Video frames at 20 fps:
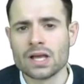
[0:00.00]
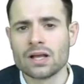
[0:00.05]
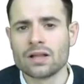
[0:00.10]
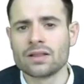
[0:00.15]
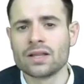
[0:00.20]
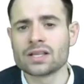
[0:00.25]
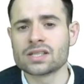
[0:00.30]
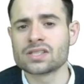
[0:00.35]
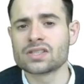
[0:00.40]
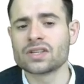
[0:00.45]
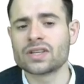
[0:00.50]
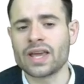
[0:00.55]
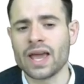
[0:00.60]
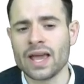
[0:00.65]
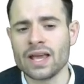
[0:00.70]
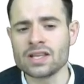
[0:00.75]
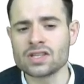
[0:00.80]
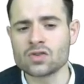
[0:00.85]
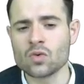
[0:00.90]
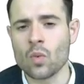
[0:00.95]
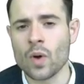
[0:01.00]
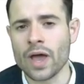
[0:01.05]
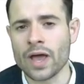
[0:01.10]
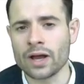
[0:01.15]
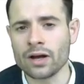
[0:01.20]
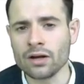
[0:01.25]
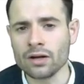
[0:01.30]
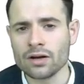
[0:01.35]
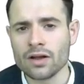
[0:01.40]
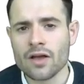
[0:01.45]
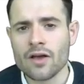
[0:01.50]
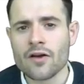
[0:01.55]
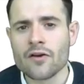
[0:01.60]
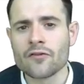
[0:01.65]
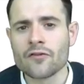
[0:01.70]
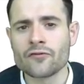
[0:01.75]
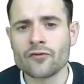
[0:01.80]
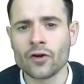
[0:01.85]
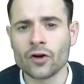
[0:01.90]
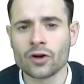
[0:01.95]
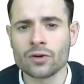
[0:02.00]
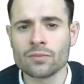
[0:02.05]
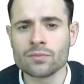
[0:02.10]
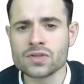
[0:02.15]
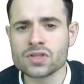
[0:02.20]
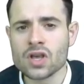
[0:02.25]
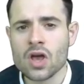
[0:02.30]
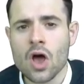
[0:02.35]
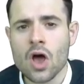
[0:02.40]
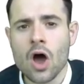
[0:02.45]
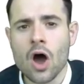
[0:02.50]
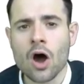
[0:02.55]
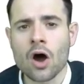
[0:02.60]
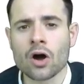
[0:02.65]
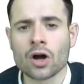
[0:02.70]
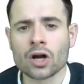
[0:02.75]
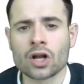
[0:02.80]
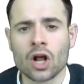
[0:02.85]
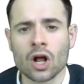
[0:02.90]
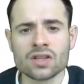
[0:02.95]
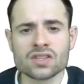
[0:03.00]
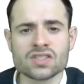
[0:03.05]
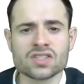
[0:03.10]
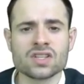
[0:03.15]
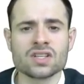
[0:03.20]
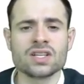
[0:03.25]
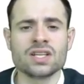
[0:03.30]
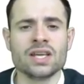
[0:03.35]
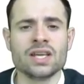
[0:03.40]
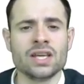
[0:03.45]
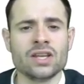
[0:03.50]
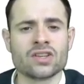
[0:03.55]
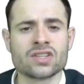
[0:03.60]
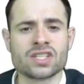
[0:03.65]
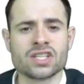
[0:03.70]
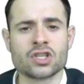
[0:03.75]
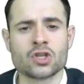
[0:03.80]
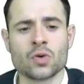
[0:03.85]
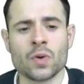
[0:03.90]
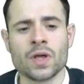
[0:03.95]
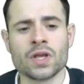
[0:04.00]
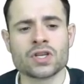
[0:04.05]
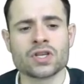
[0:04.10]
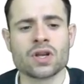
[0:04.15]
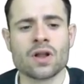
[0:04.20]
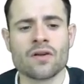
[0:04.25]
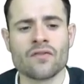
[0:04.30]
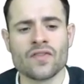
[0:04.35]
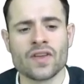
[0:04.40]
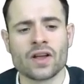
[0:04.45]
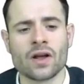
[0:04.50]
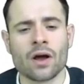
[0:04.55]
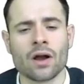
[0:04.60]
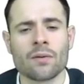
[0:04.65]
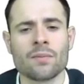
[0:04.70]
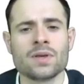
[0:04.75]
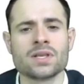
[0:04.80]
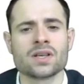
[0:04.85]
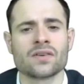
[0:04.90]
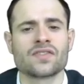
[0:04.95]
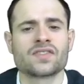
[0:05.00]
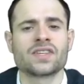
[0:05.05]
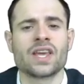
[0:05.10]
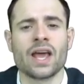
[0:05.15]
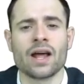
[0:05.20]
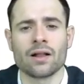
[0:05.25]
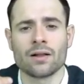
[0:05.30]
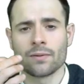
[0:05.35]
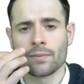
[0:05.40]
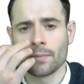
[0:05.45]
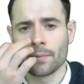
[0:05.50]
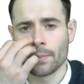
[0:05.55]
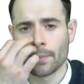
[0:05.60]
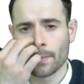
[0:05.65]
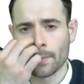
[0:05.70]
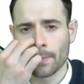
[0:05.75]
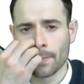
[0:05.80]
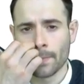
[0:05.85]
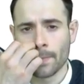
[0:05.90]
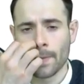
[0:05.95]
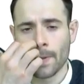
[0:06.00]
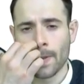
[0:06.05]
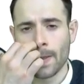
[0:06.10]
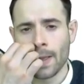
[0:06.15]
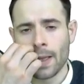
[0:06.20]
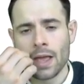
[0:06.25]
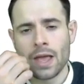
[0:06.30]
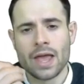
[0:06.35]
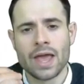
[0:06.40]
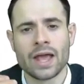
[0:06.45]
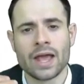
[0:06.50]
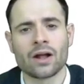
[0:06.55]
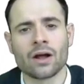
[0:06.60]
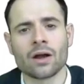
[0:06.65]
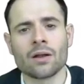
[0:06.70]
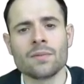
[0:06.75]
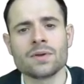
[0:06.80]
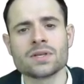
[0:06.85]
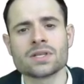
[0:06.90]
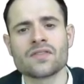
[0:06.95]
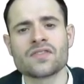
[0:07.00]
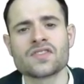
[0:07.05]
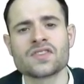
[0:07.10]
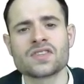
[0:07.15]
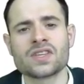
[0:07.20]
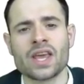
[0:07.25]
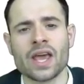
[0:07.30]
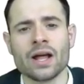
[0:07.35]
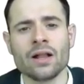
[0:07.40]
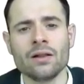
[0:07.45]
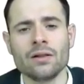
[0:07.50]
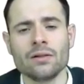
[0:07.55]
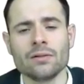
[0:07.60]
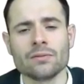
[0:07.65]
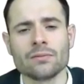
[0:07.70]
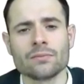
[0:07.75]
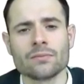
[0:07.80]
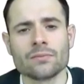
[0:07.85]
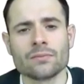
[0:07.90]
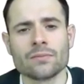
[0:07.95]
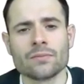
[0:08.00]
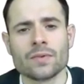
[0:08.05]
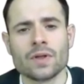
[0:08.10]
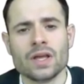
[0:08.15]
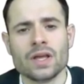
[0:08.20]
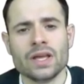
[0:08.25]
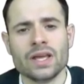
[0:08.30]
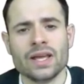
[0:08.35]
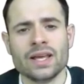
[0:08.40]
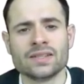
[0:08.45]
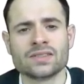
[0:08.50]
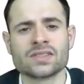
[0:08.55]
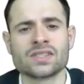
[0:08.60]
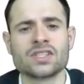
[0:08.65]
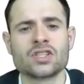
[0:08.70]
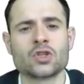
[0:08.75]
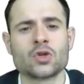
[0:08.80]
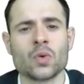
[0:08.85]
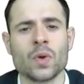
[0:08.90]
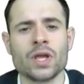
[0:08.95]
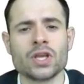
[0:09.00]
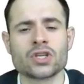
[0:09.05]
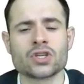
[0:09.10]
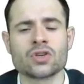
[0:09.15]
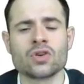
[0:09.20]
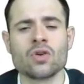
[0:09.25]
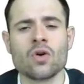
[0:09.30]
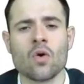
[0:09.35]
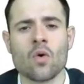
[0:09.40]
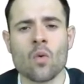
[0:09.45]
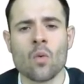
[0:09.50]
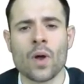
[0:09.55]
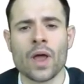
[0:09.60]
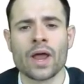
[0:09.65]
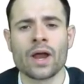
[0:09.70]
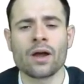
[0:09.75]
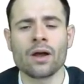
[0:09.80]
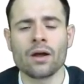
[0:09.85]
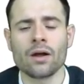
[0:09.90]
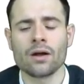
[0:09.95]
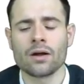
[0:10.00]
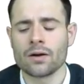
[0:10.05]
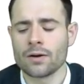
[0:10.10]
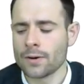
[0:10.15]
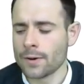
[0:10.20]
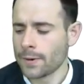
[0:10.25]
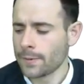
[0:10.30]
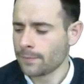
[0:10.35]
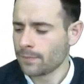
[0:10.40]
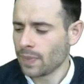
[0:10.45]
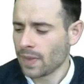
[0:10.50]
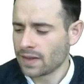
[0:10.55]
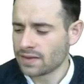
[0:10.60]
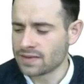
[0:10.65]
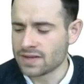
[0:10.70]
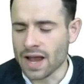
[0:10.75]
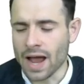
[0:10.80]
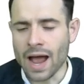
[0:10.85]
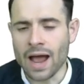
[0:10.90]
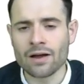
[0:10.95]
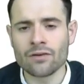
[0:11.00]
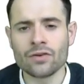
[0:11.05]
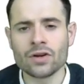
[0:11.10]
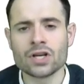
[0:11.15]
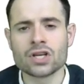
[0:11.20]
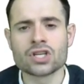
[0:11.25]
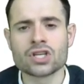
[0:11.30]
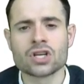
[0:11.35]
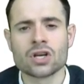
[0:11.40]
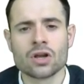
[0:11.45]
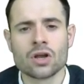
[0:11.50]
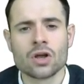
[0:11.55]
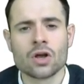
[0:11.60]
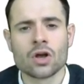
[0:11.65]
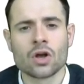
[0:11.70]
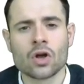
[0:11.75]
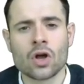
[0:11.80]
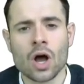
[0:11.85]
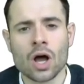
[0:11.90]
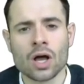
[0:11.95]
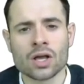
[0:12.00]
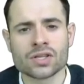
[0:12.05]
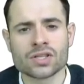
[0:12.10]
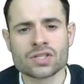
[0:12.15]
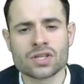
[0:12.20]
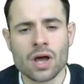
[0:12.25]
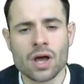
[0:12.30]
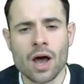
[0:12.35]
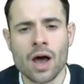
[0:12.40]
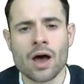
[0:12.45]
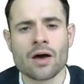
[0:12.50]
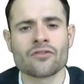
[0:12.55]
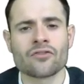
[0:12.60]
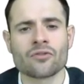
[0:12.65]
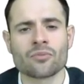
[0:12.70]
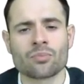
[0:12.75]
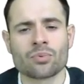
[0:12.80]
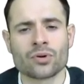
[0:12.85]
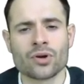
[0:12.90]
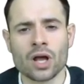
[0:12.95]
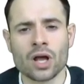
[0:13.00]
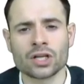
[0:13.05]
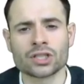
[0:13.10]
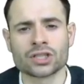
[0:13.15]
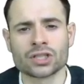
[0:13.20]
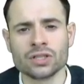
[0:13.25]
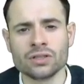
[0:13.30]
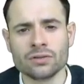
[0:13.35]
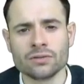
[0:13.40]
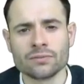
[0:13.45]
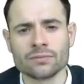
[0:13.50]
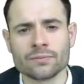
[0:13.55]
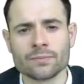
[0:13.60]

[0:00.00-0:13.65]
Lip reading: This is a case where firms are constantly in a situation of economies of scale. Economies of scale is a situation where the average cost of production